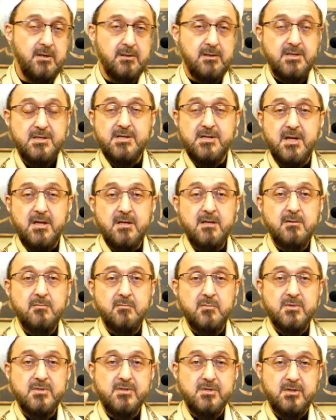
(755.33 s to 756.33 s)
the
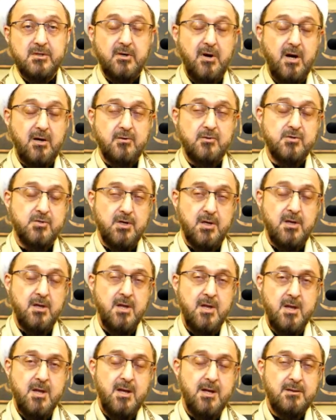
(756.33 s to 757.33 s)
same structure
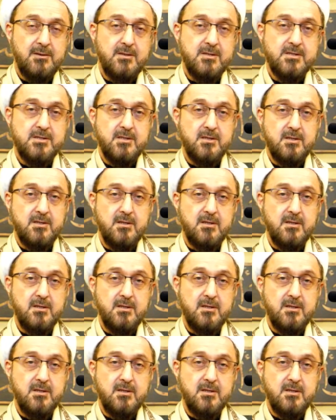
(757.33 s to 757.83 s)
and this